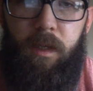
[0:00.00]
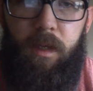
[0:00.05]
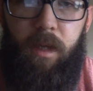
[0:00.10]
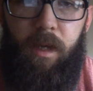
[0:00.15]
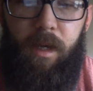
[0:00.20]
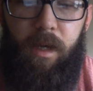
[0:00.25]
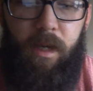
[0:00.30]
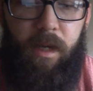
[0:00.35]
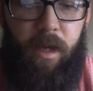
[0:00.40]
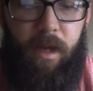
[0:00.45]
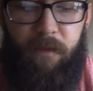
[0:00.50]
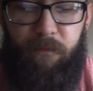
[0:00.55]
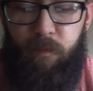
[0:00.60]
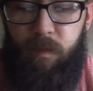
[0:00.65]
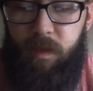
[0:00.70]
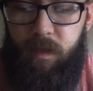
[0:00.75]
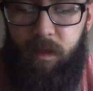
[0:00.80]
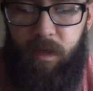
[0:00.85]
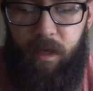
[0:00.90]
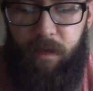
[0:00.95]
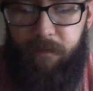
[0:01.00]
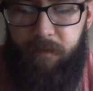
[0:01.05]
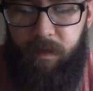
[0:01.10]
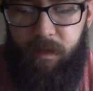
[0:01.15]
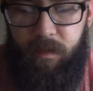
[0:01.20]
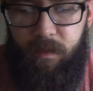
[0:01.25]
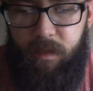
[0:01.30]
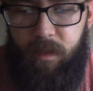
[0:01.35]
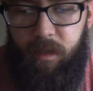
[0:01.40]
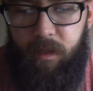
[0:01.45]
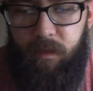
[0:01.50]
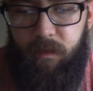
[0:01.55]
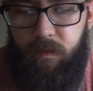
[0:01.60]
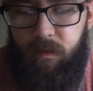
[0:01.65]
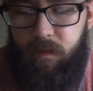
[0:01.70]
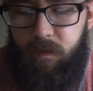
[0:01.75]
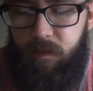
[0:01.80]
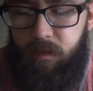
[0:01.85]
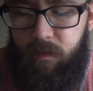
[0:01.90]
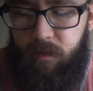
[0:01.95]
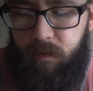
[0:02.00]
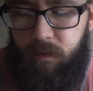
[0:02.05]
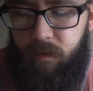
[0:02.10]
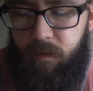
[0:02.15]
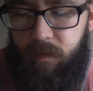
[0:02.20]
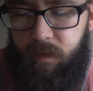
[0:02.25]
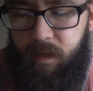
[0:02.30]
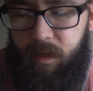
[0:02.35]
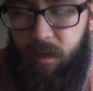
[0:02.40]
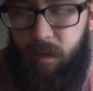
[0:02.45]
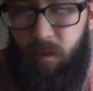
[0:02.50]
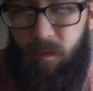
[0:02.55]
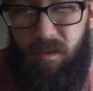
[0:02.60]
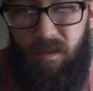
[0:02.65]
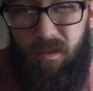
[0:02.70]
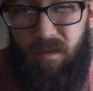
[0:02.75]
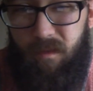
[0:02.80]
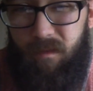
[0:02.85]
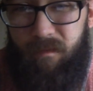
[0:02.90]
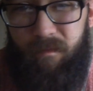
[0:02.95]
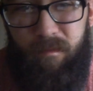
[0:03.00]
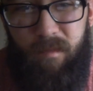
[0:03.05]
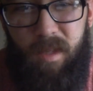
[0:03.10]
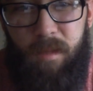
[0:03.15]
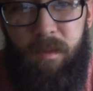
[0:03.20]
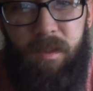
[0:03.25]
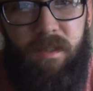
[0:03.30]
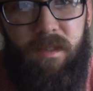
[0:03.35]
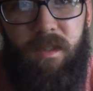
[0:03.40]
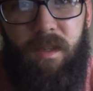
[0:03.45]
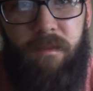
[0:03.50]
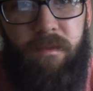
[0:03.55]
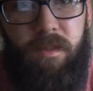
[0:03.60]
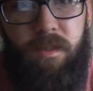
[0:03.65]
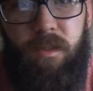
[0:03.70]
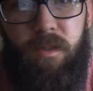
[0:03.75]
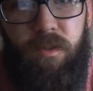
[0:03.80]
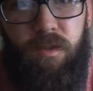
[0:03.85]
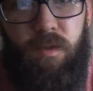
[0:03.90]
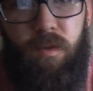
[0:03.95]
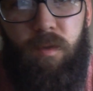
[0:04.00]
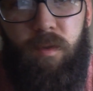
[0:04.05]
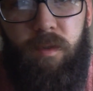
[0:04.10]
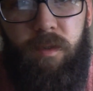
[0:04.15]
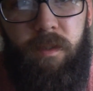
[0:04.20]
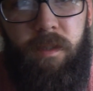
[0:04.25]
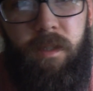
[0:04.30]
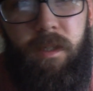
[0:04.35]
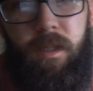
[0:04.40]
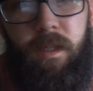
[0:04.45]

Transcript: I've had tanks since I was maybe 7 years old.